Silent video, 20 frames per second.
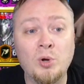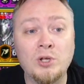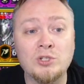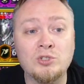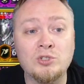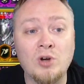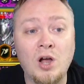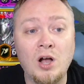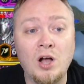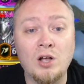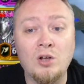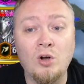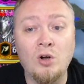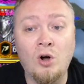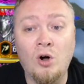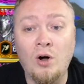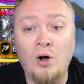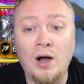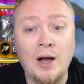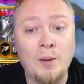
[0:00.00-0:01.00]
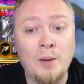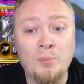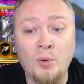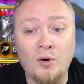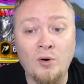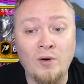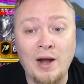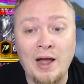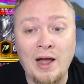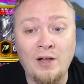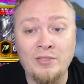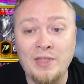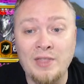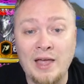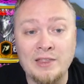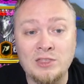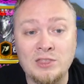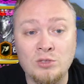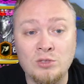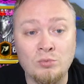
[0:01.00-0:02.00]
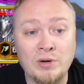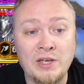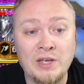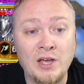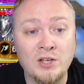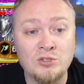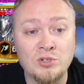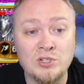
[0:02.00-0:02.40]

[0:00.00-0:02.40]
Drokgul up around that 300